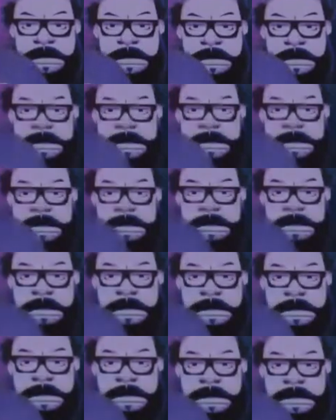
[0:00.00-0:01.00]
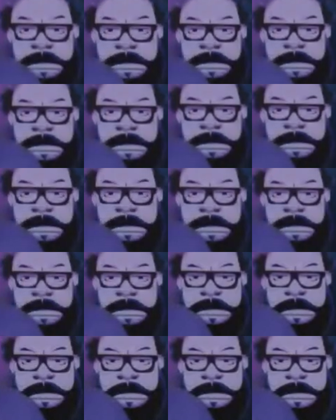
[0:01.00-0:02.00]

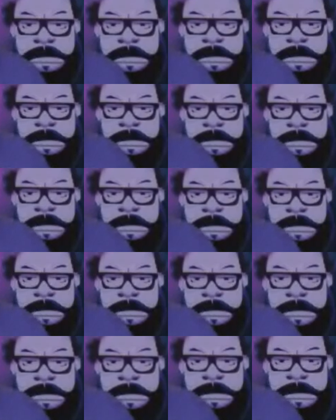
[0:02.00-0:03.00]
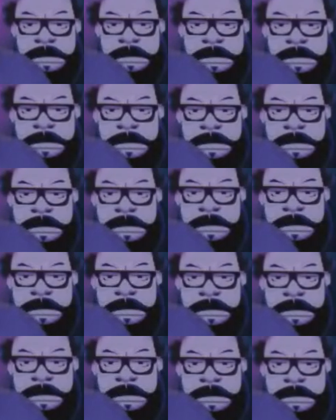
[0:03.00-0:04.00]

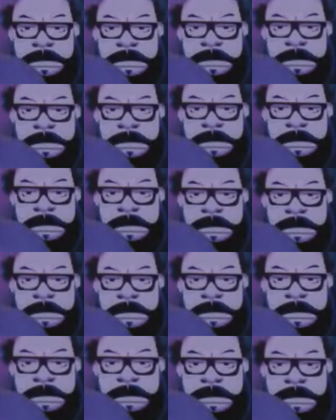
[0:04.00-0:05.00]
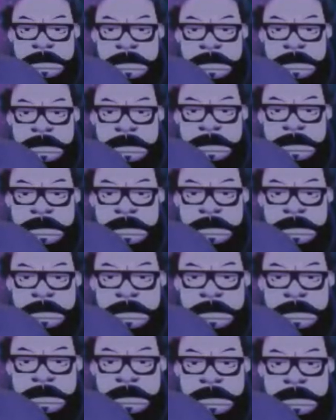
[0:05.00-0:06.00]

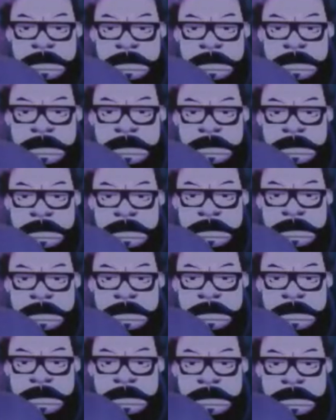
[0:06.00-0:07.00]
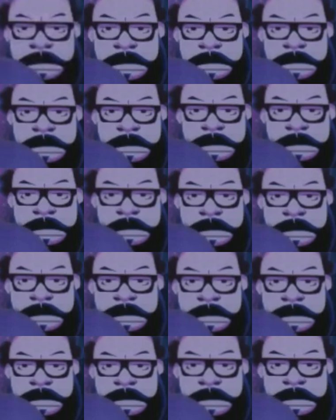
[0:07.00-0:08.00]
[no speech]